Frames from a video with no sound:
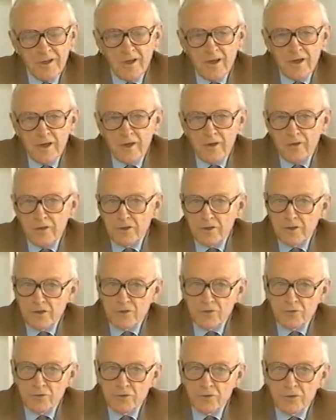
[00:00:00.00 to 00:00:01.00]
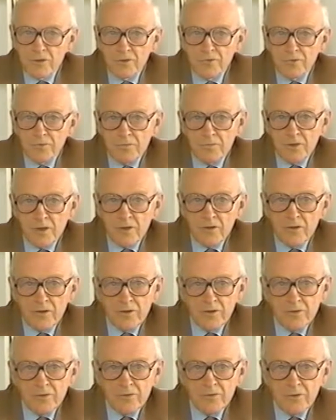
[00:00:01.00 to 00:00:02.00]
And I just returned from
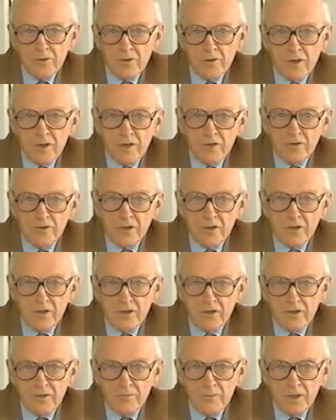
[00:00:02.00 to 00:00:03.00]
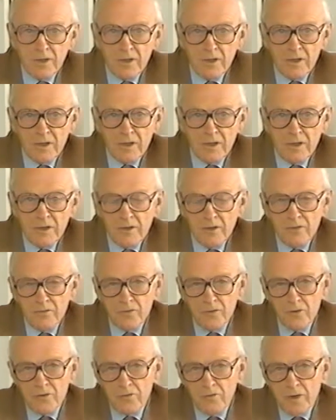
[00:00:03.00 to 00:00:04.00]
London where I attended a meeting of
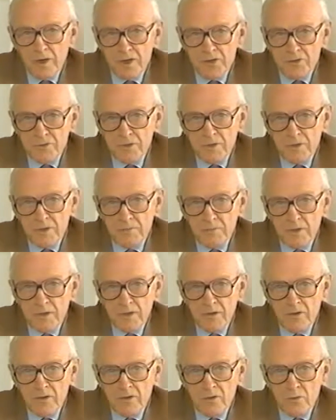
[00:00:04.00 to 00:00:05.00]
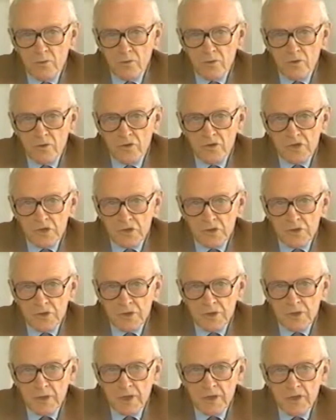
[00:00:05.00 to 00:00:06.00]
an advisory committee to the World
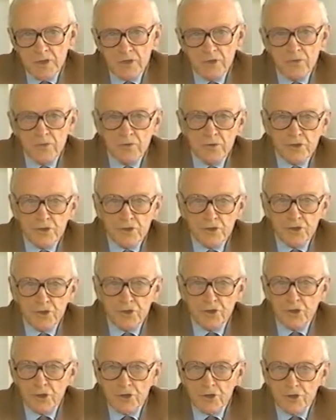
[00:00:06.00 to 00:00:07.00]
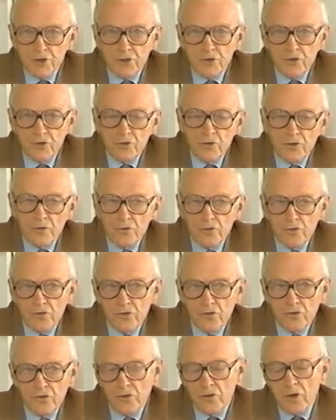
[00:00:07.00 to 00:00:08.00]
Association of Christian Churches, which
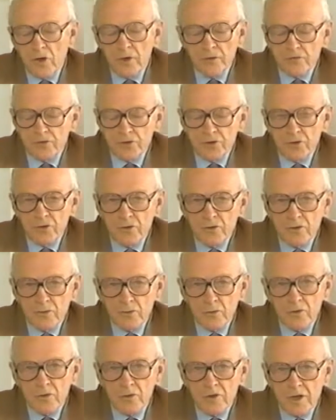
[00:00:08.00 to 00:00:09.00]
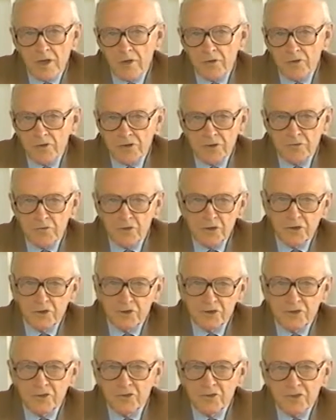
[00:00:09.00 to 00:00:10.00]
is an offshoot of the World Council of
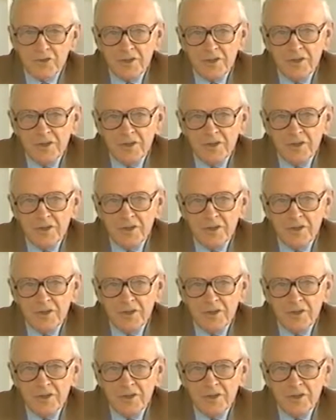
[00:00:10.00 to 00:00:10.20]
Churches,